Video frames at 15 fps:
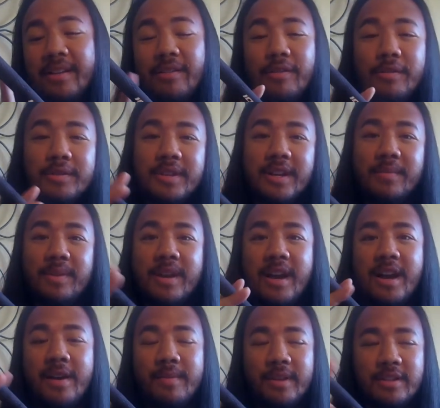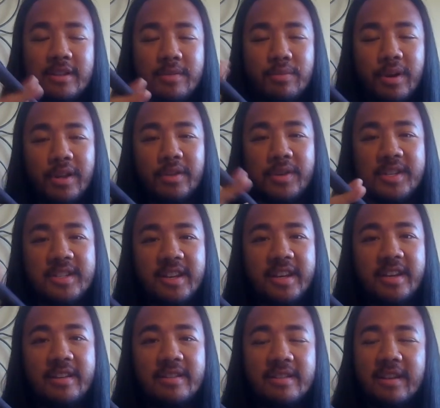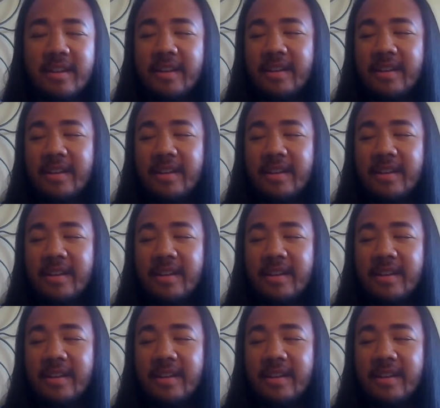are always going to be Ionic 2.3 stickies.